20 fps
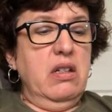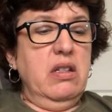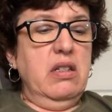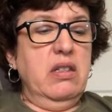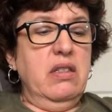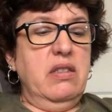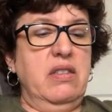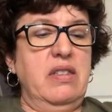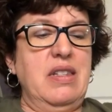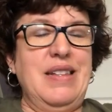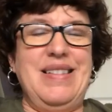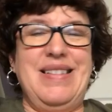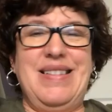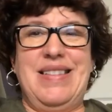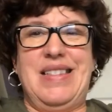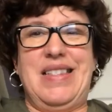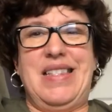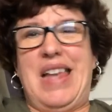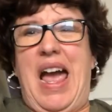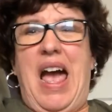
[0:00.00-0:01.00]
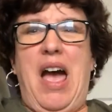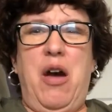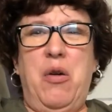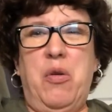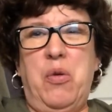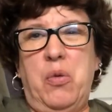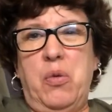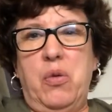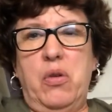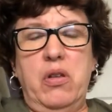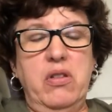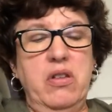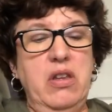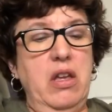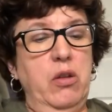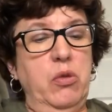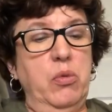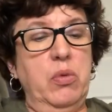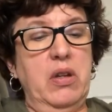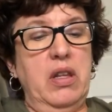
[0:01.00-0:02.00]
Sit down,
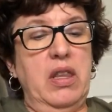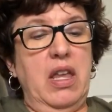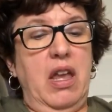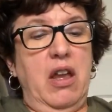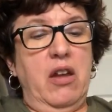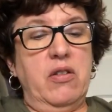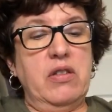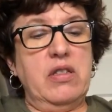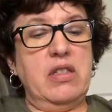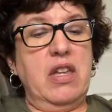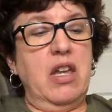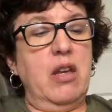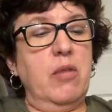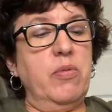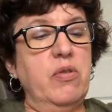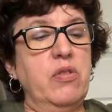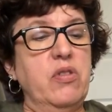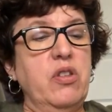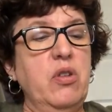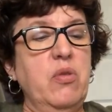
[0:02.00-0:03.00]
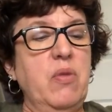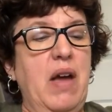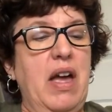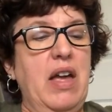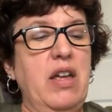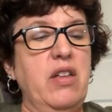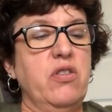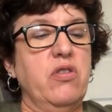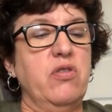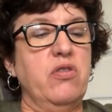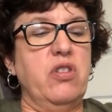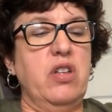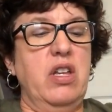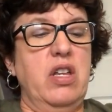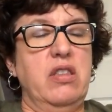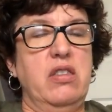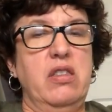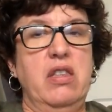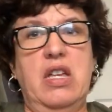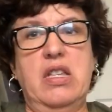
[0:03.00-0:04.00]
yelled one of the Ares campers. You had your
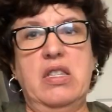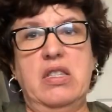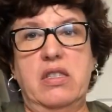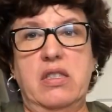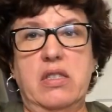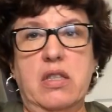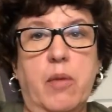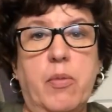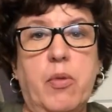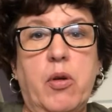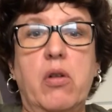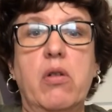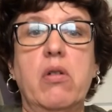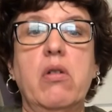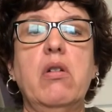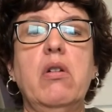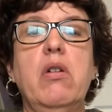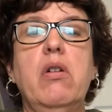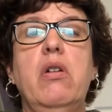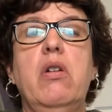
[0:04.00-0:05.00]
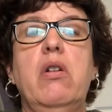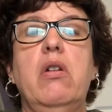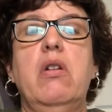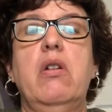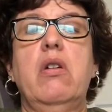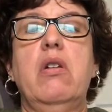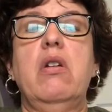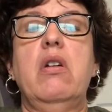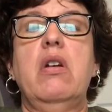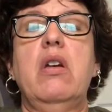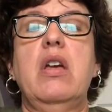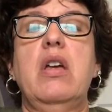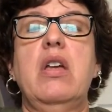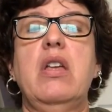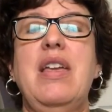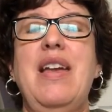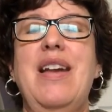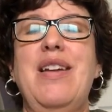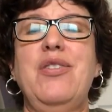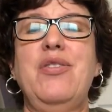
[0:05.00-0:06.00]
chance last summer.
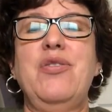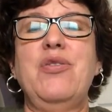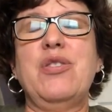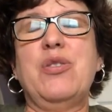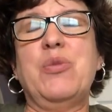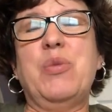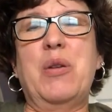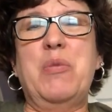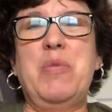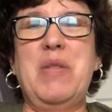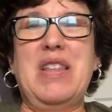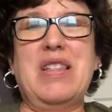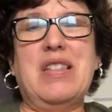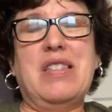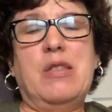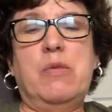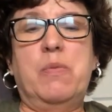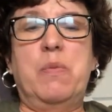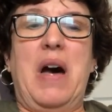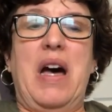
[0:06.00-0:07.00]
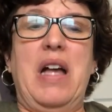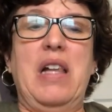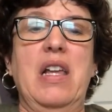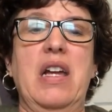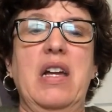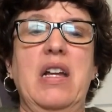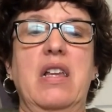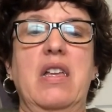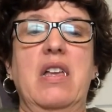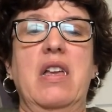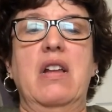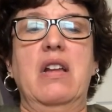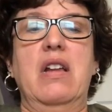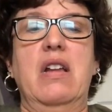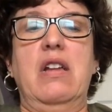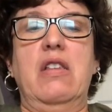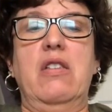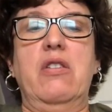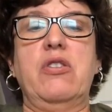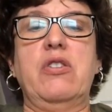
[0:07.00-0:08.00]
Yeah, you just want to be in the spotlight again,
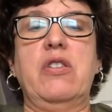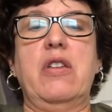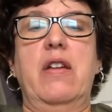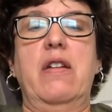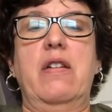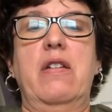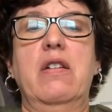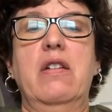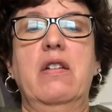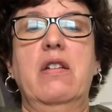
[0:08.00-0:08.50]
another said.